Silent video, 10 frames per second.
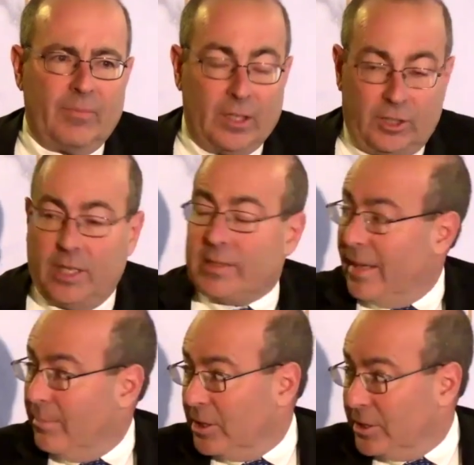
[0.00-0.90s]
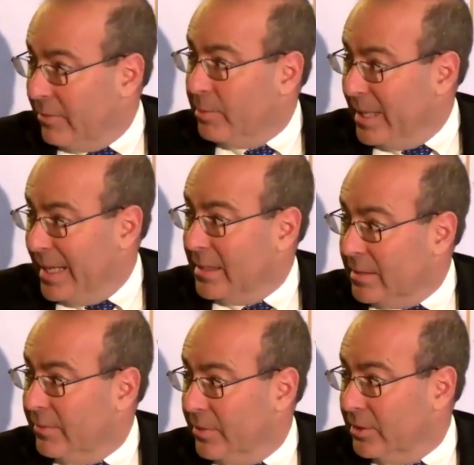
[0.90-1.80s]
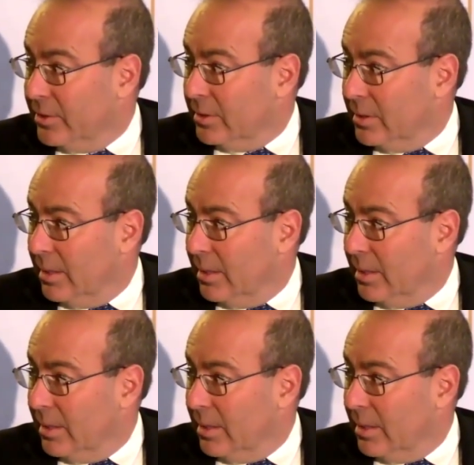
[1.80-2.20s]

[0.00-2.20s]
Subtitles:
just how much everybody hates inflation.